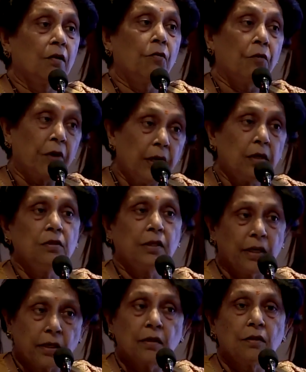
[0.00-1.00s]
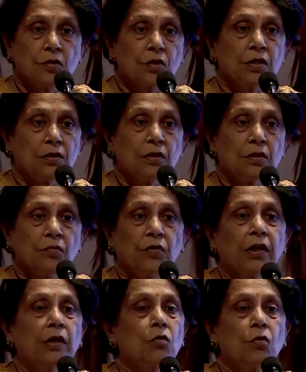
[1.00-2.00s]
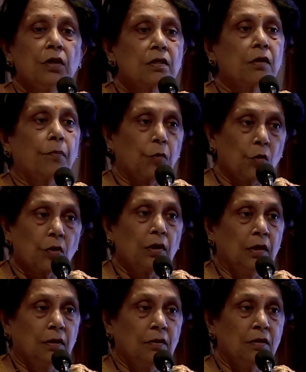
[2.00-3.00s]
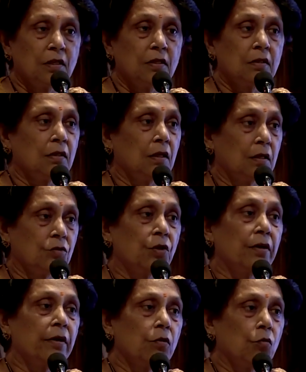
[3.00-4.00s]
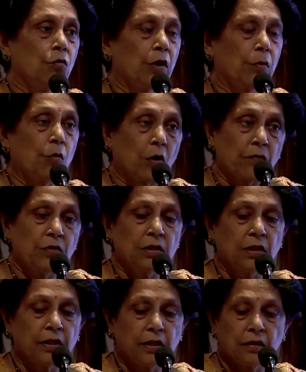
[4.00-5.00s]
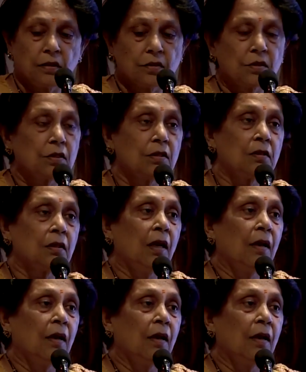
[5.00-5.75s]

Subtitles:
treat genetic diseases, we can only support these children who are born with genetic diseases.